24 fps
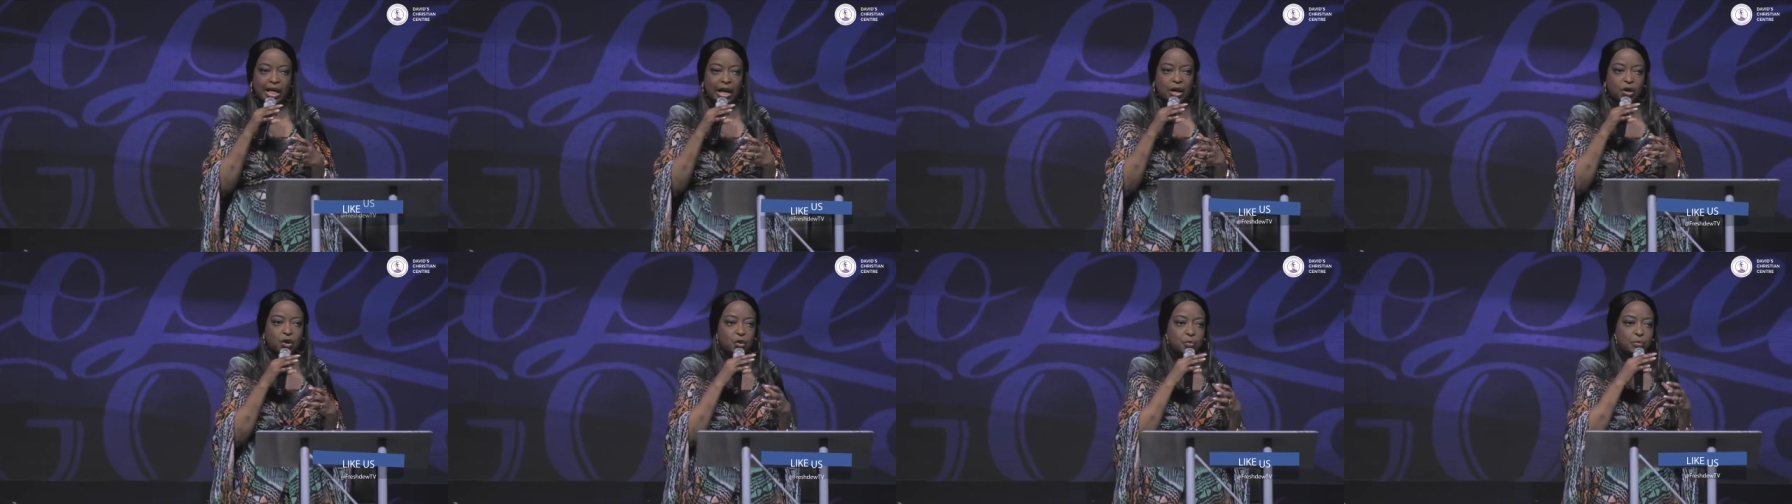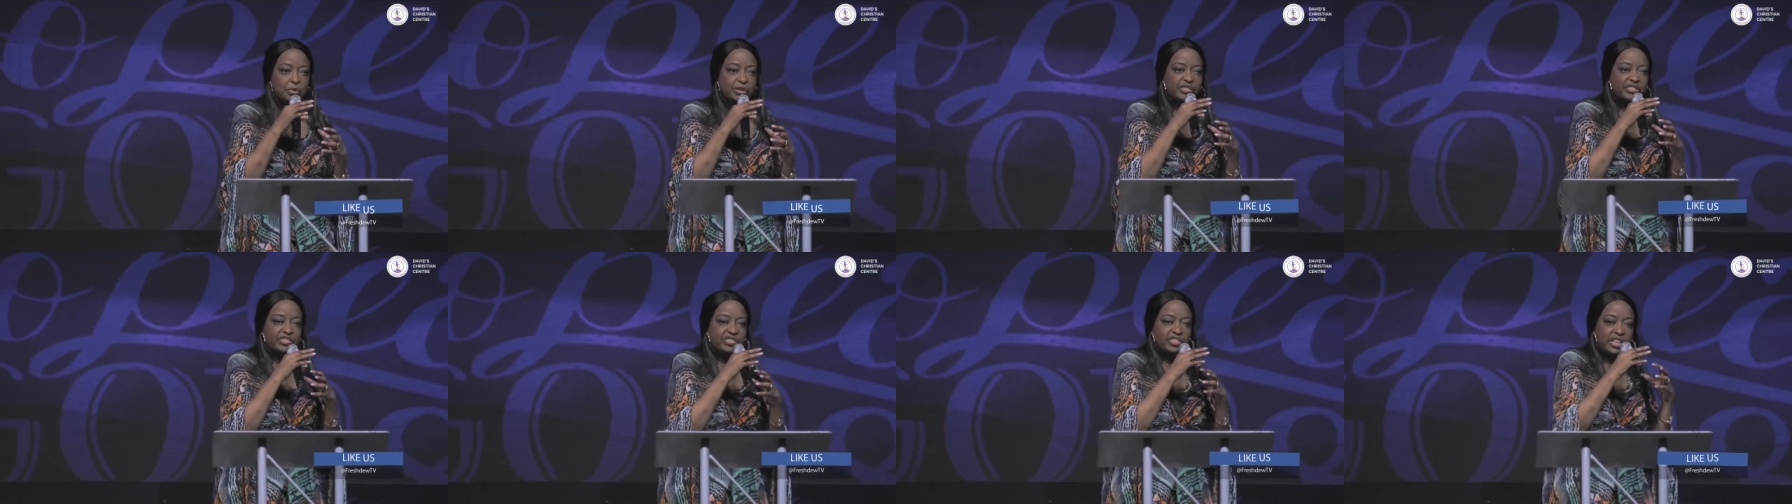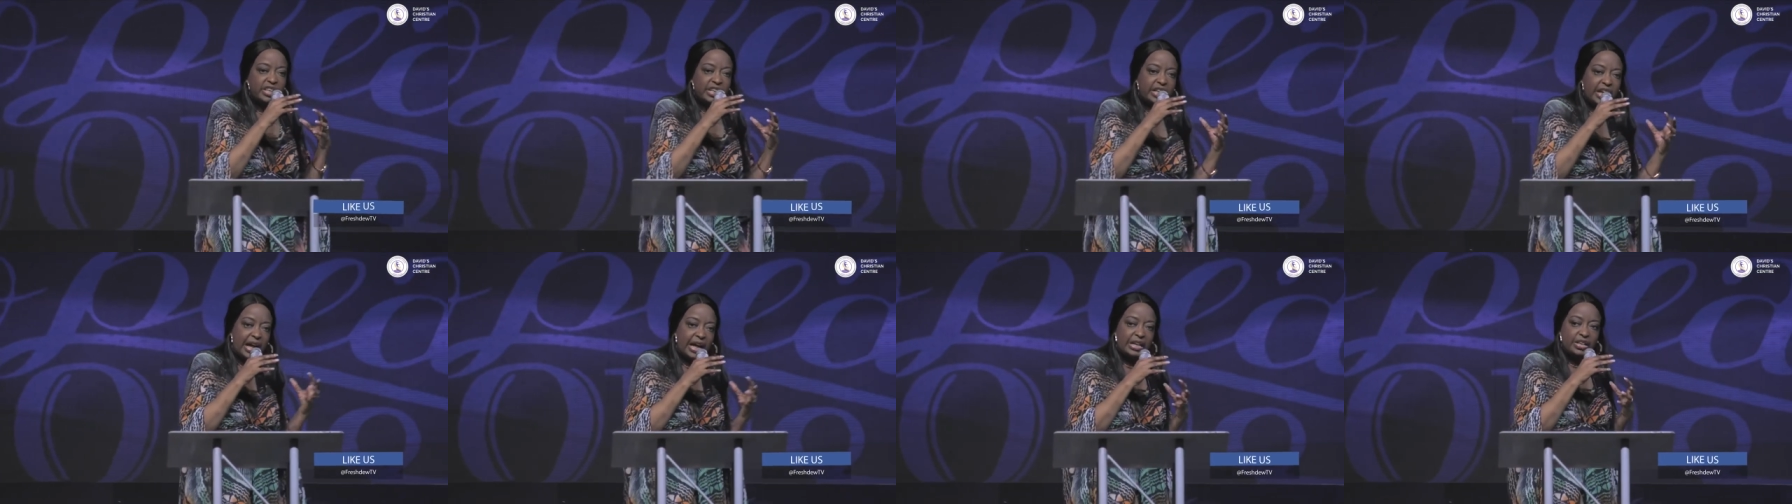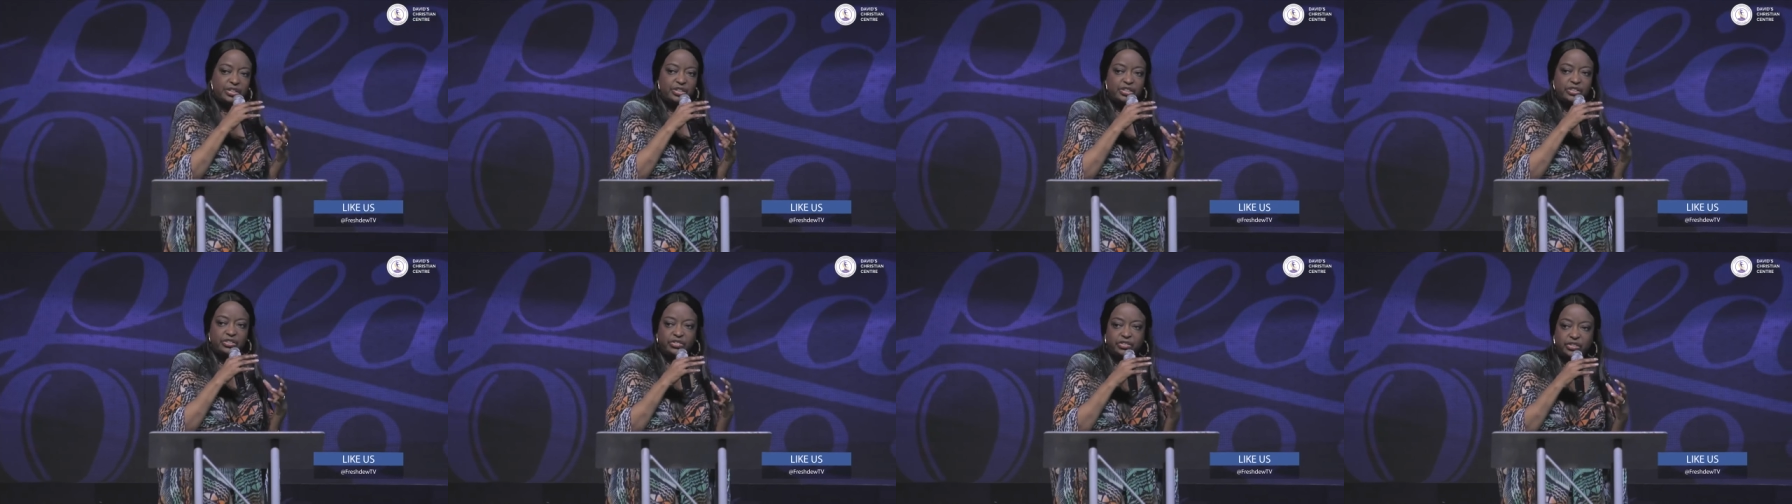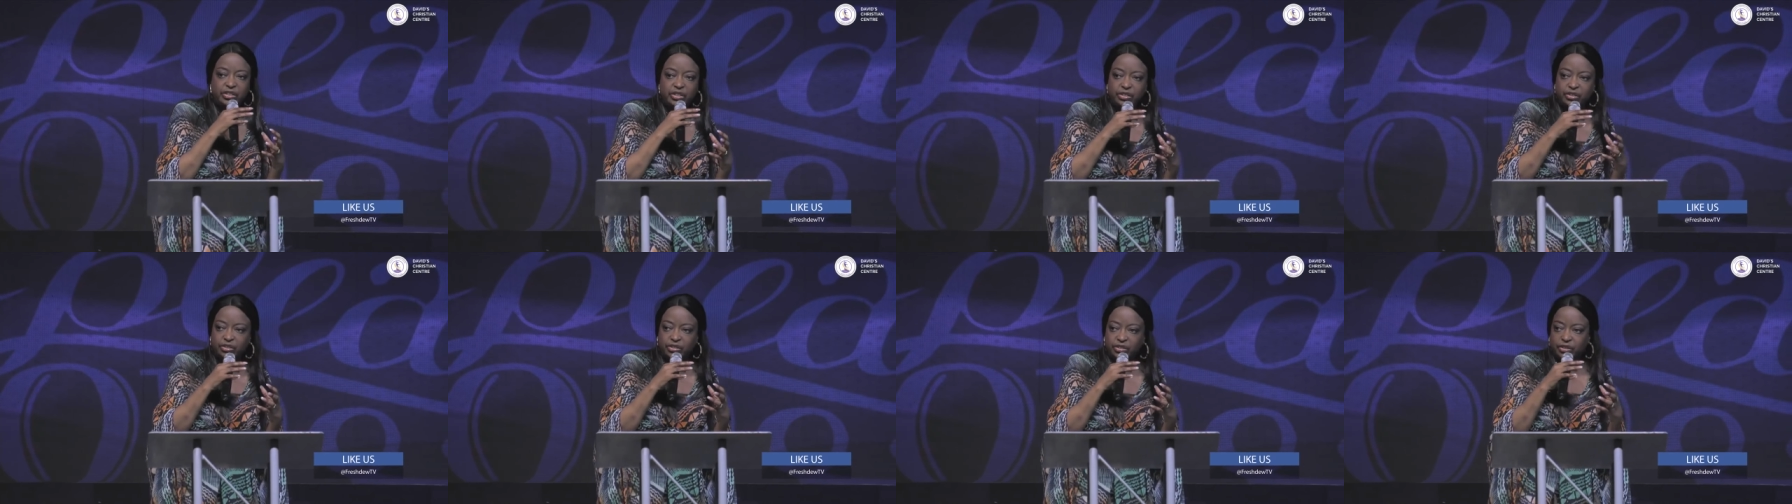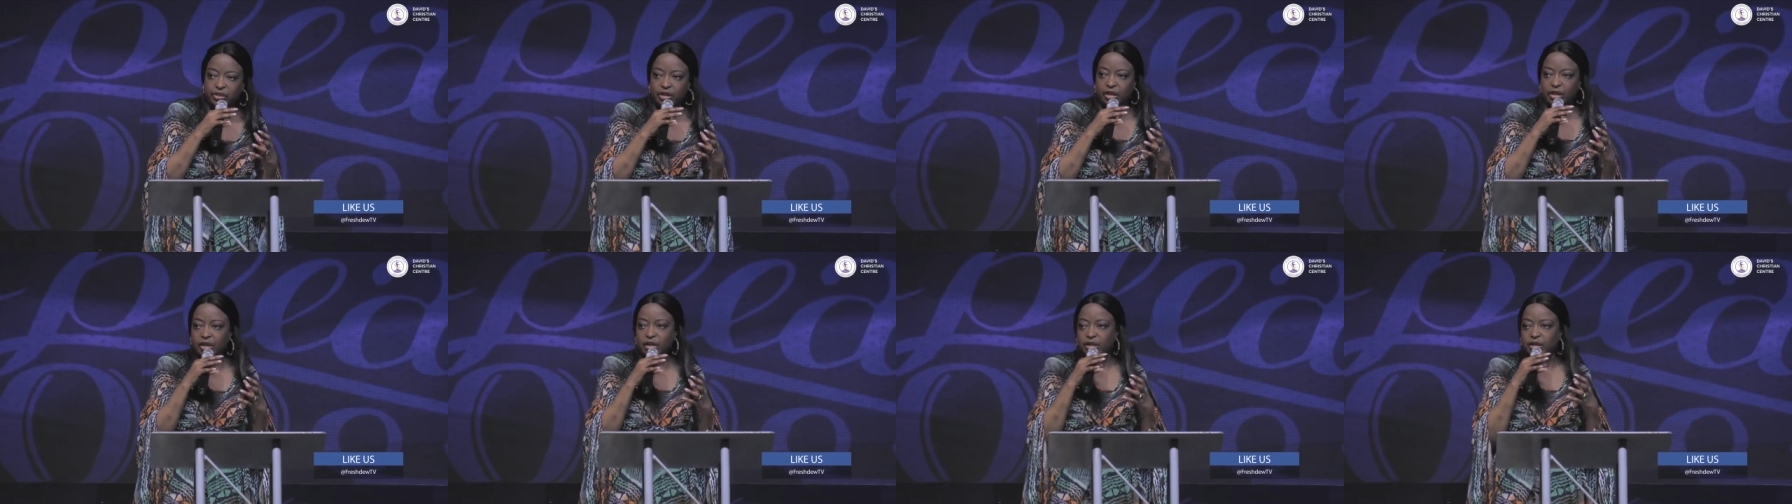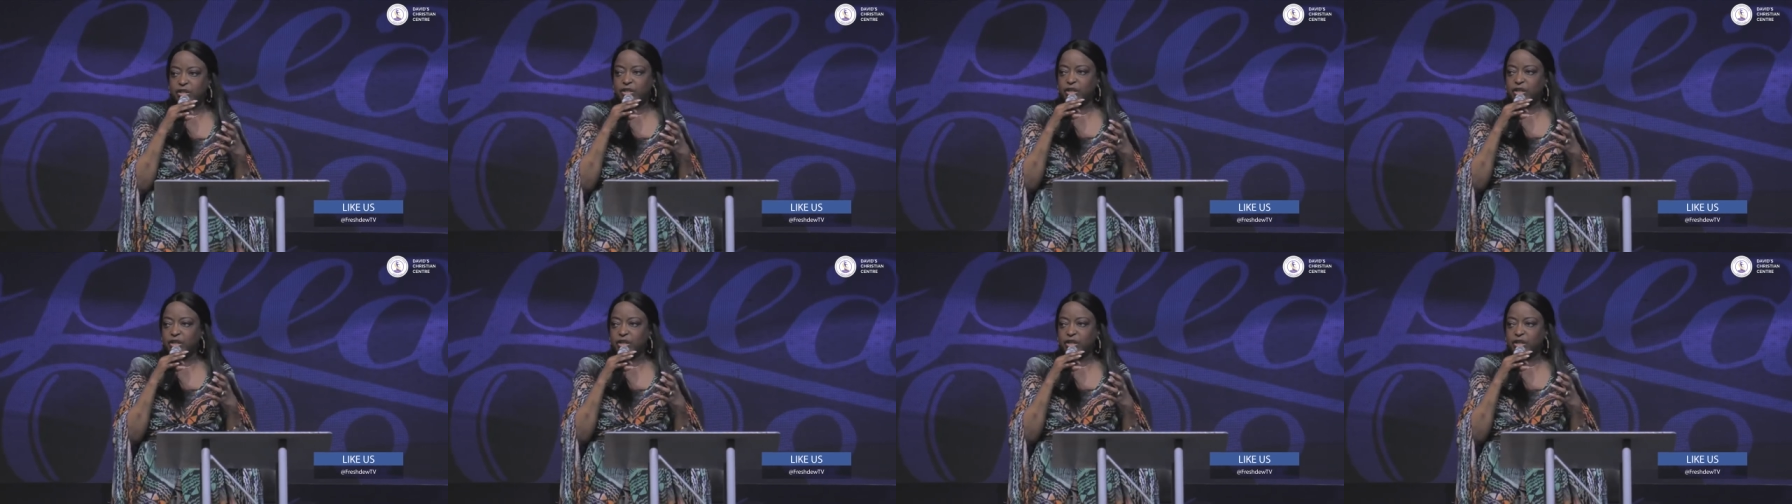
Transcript: That could be sick and diseased,